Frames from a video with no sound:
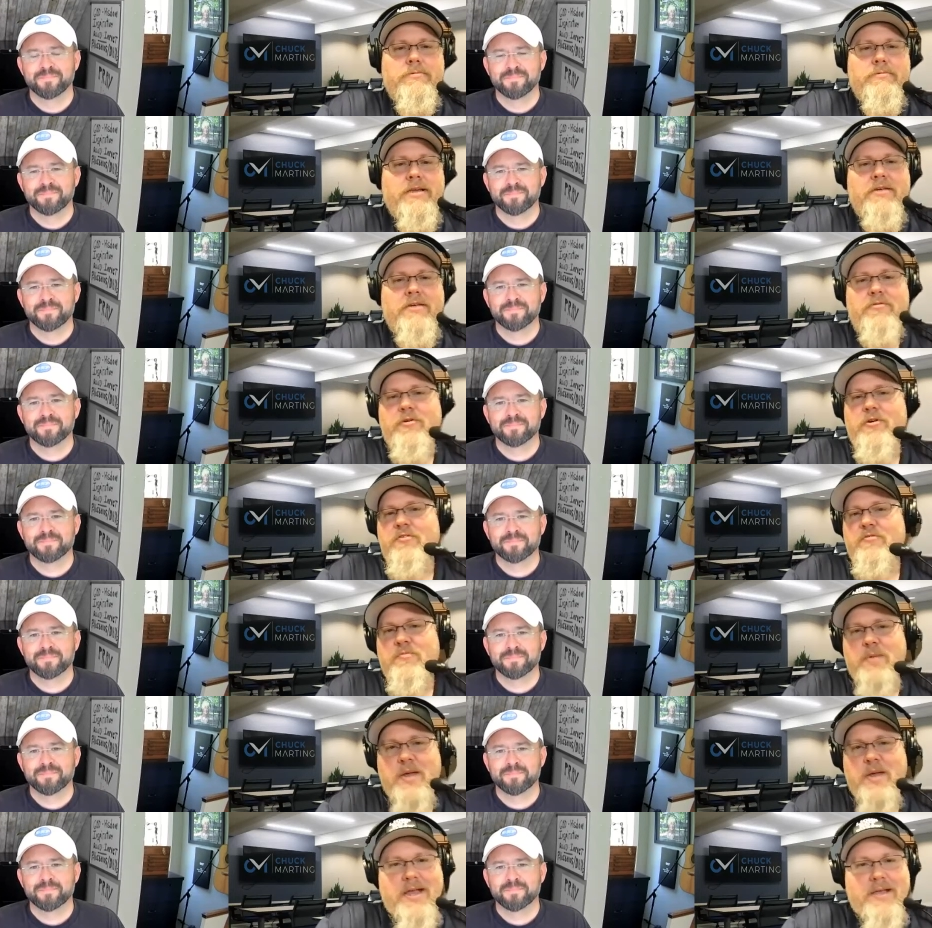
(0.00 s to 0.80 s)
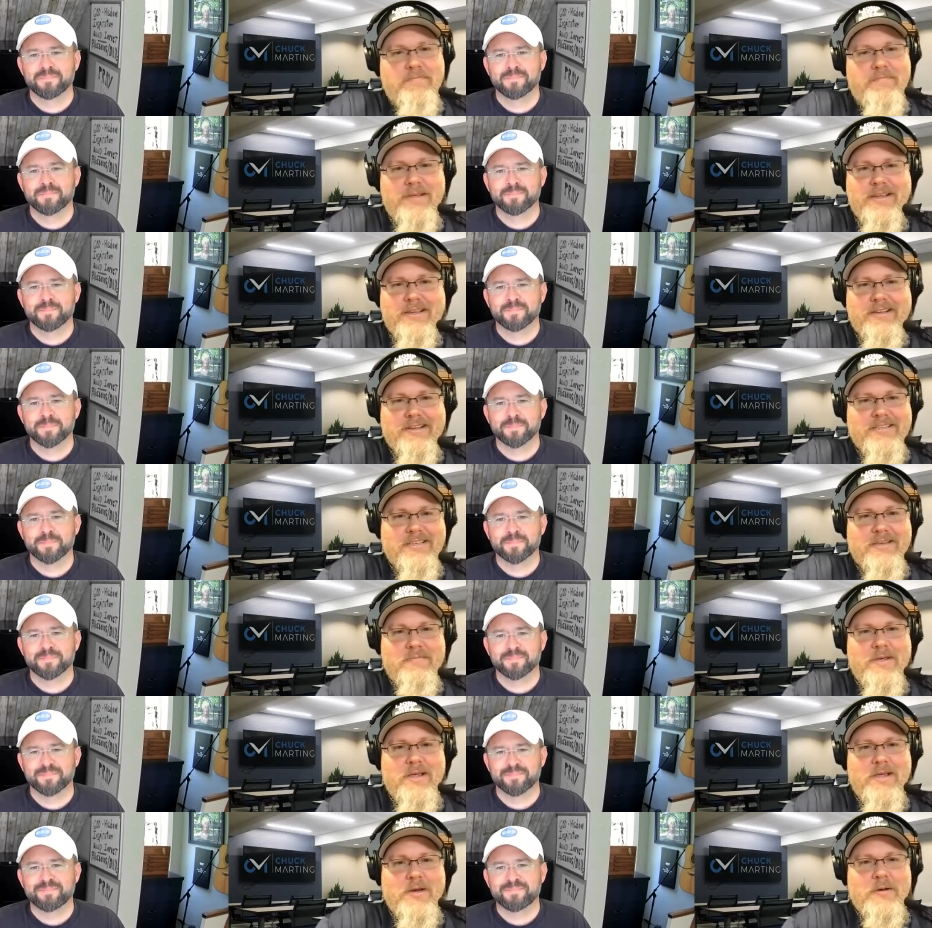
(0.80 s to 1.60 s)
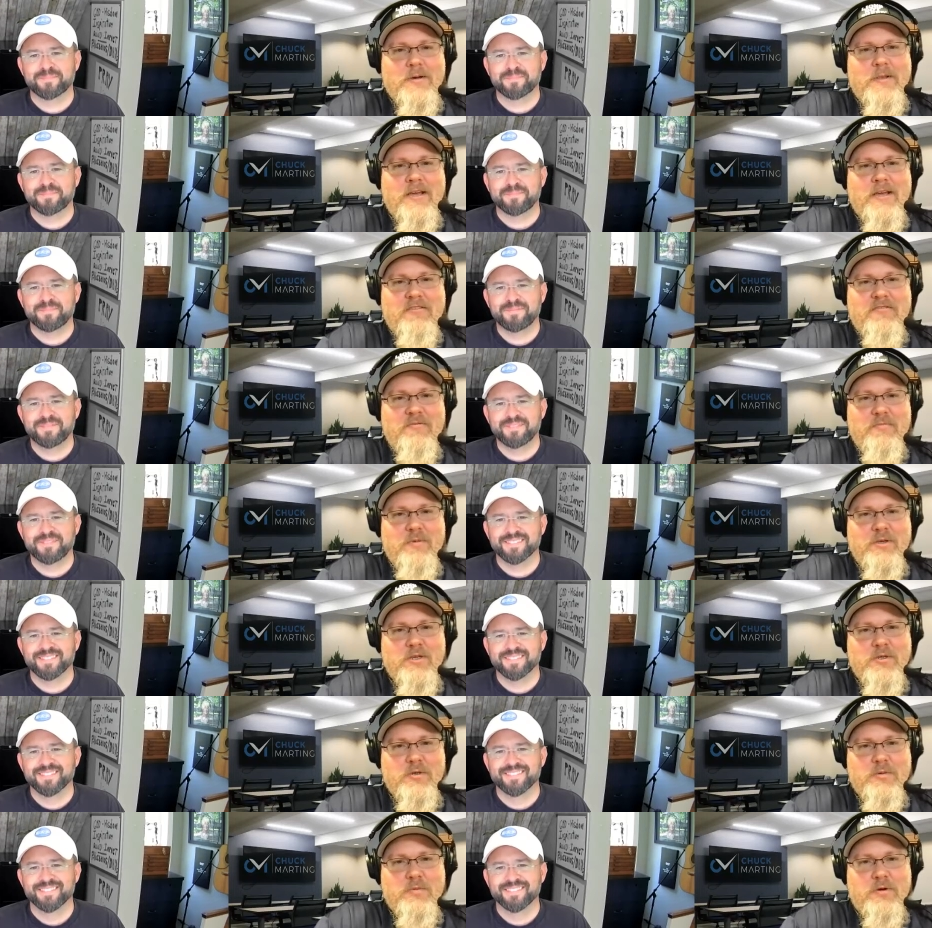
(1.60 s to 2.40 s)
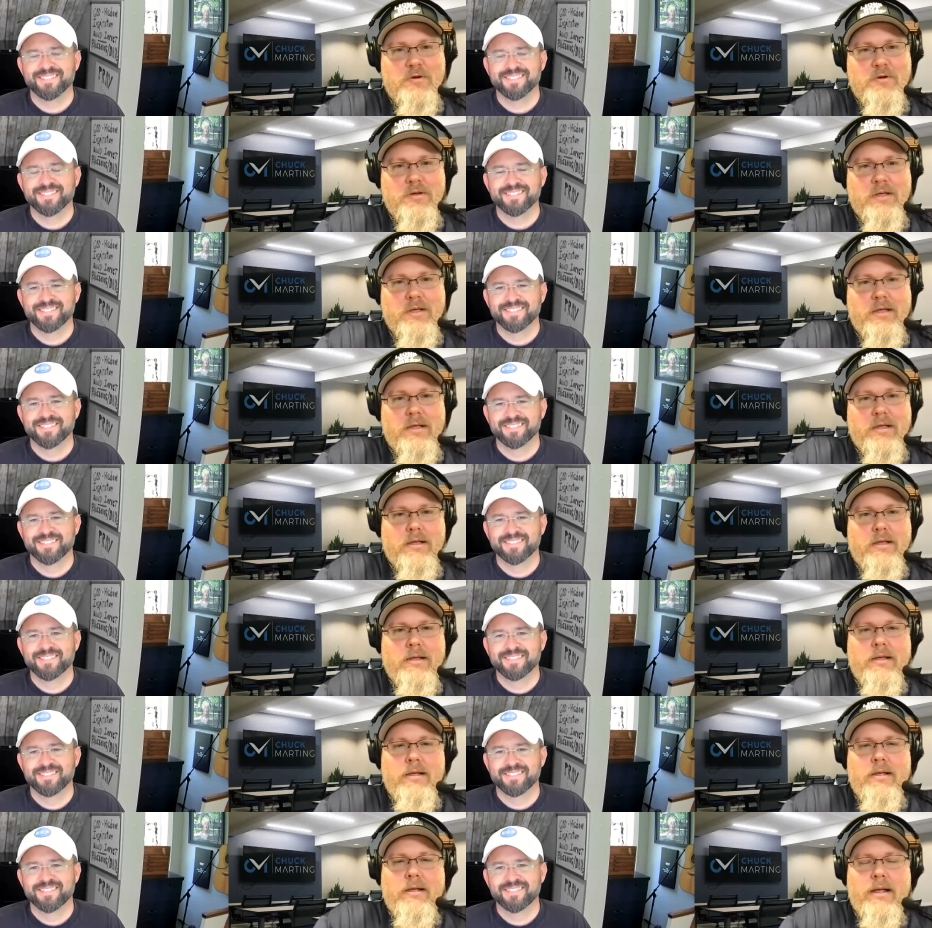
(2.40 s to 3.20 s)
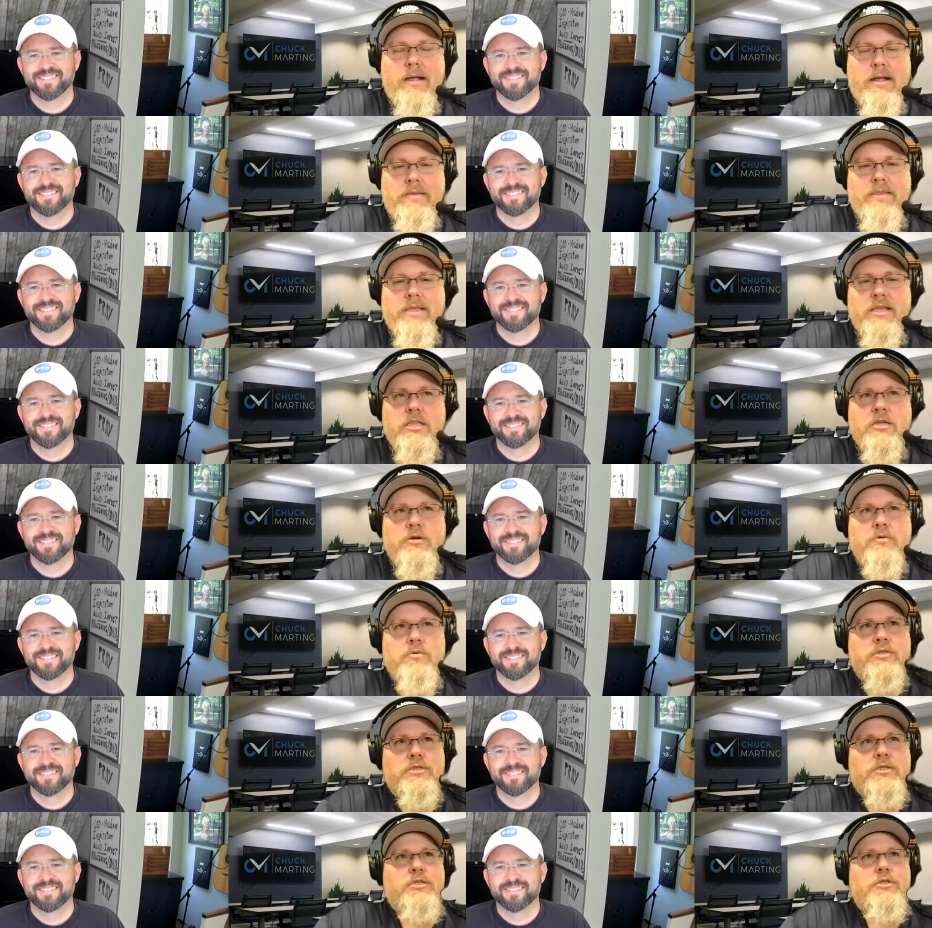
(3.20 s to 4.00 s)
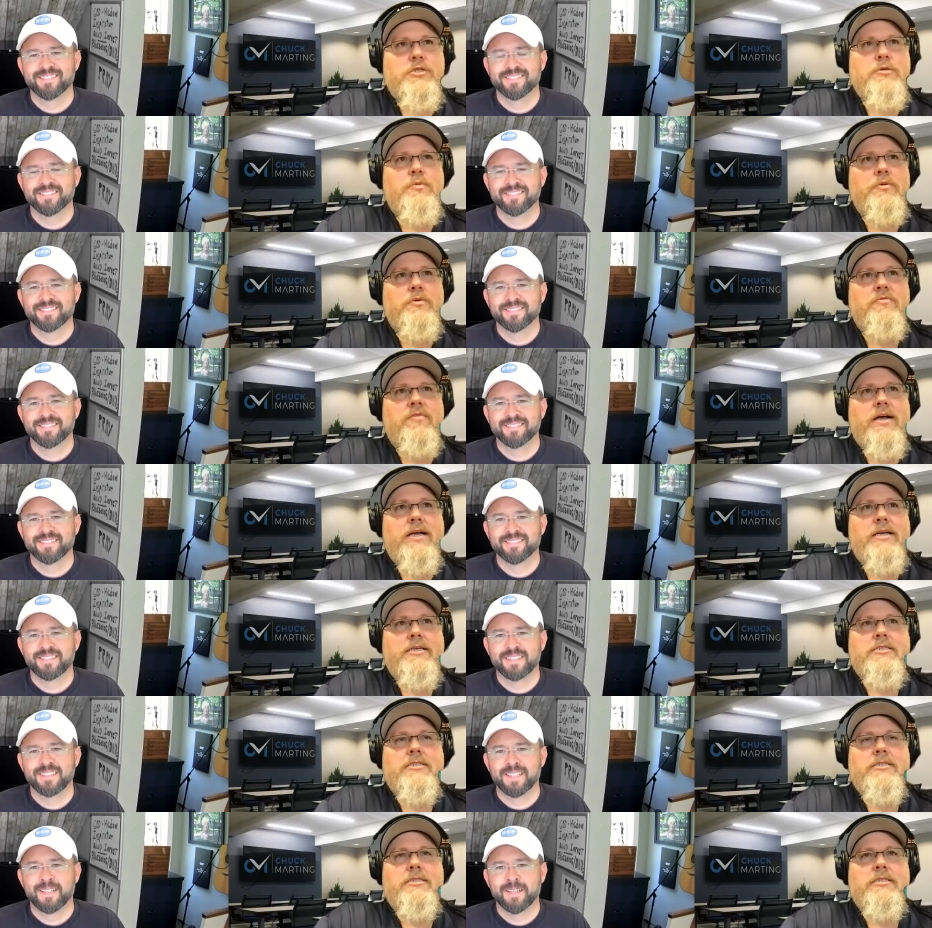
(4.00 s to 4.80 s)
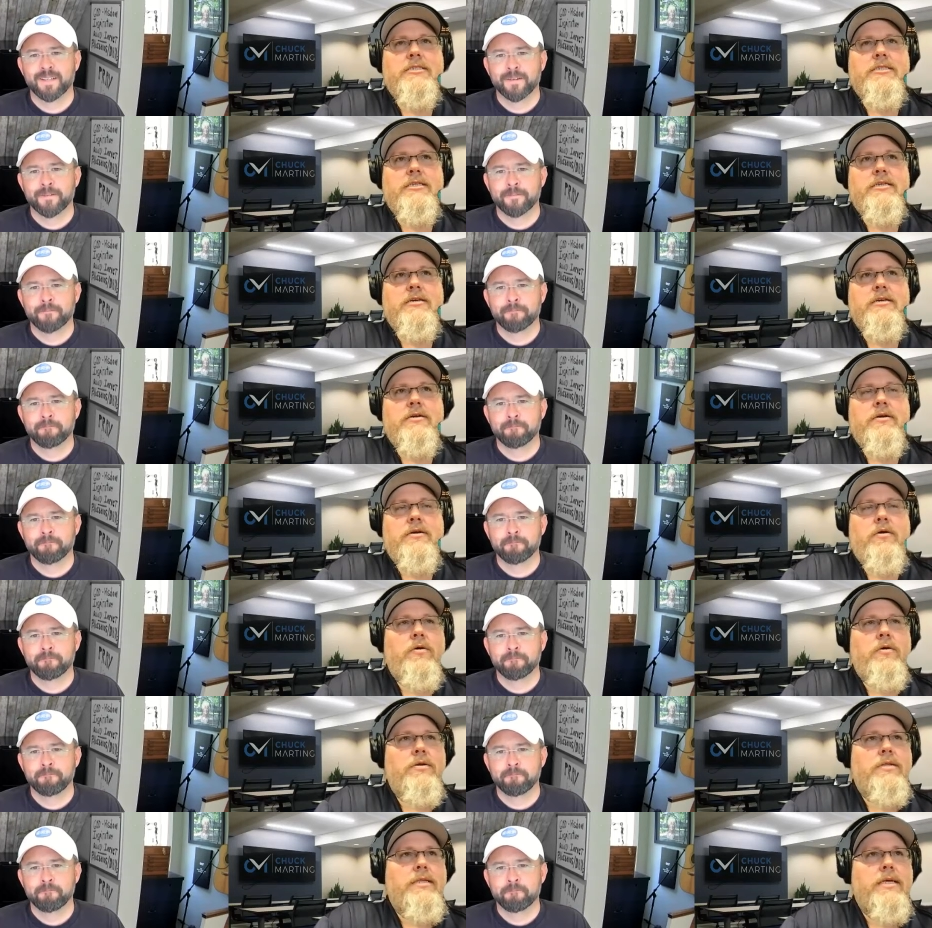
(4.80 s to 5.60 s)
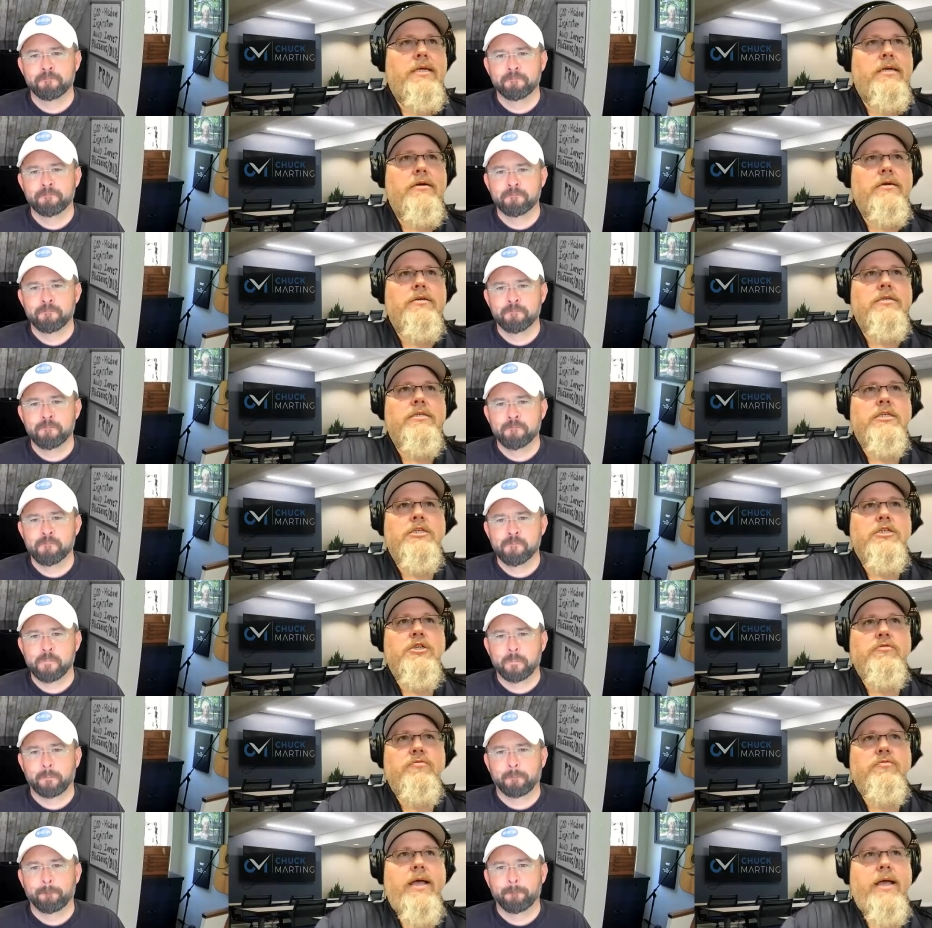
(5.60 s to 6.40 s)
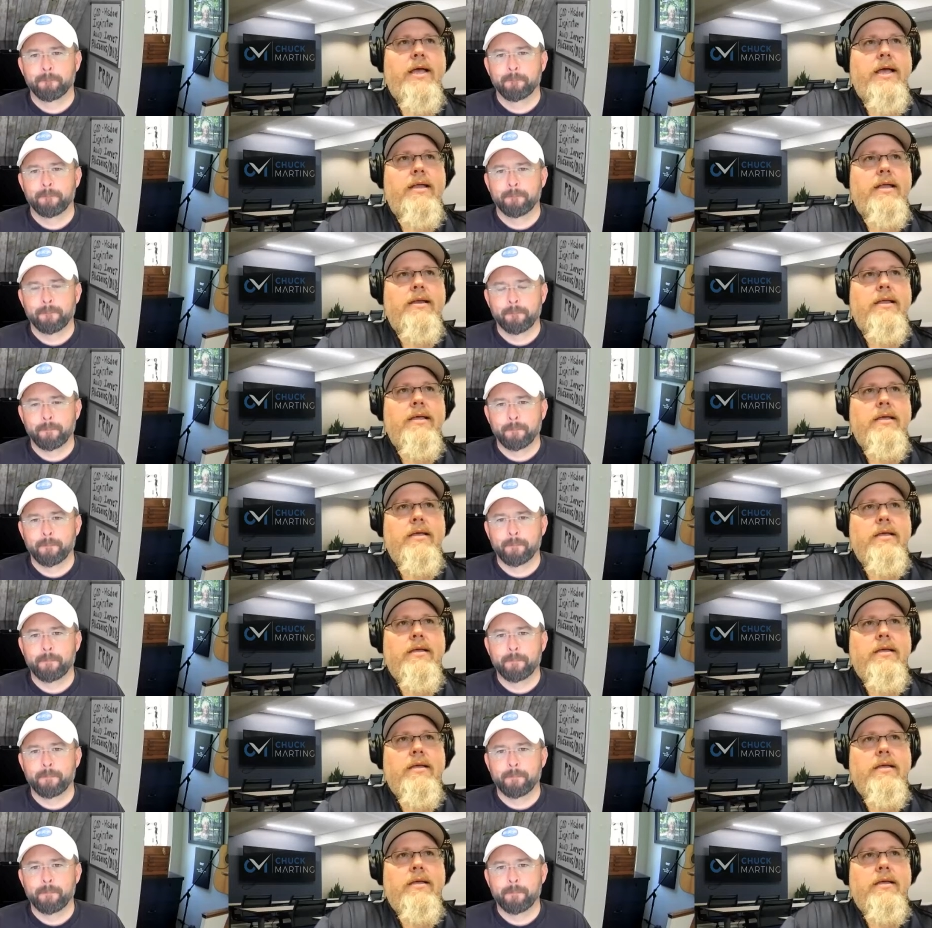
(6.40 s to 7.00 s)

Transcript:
Speaker 1: never have met because they make your life miserable. And then there was supervisors or leaders that you've had